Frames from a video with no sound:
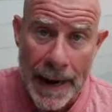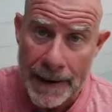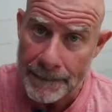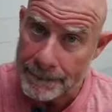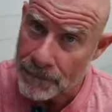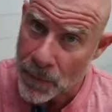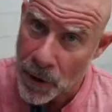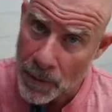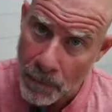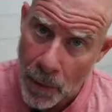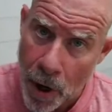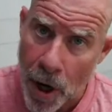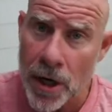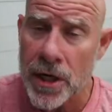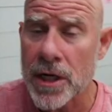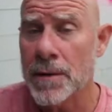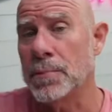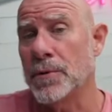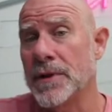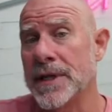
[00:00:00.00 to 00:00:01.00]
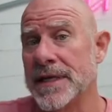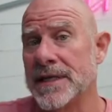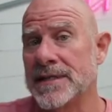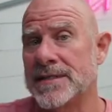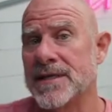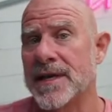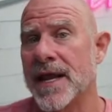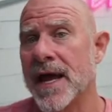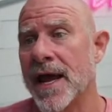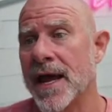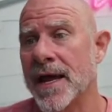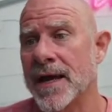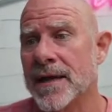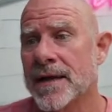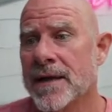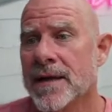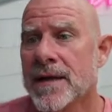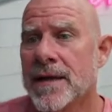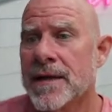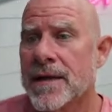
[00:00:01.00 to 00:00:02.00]
remarkably today,
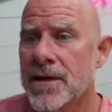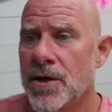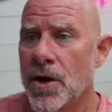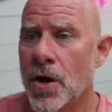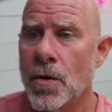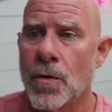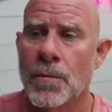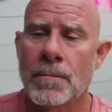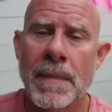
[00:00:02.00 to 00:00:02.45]
you know,